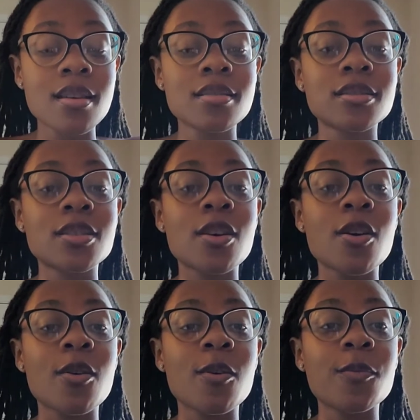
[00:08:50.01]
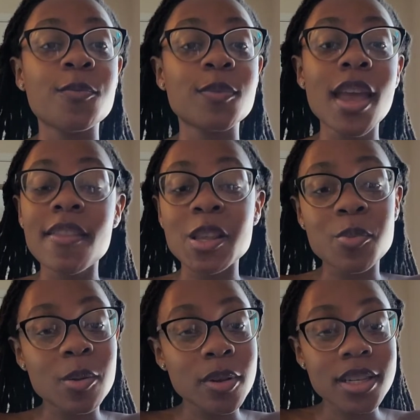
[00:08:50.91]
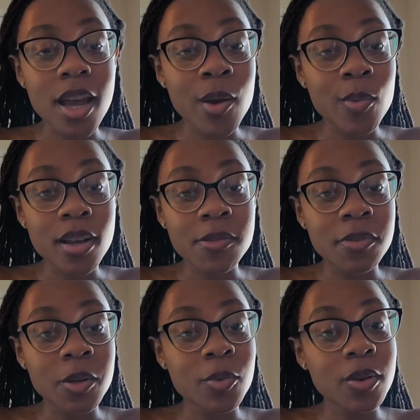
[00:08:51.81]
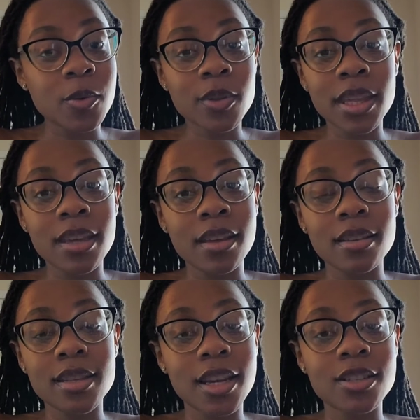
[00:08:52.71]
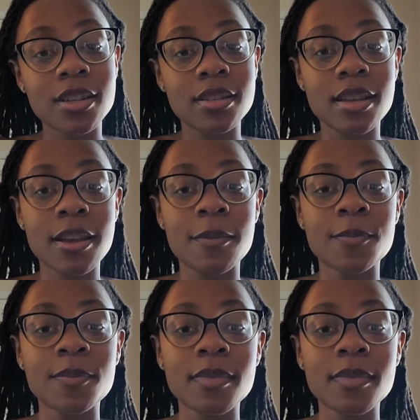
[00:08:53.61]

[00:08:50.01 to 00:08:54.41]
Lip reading: So yeah, that's pretty much how it was for the critical thinking section exam.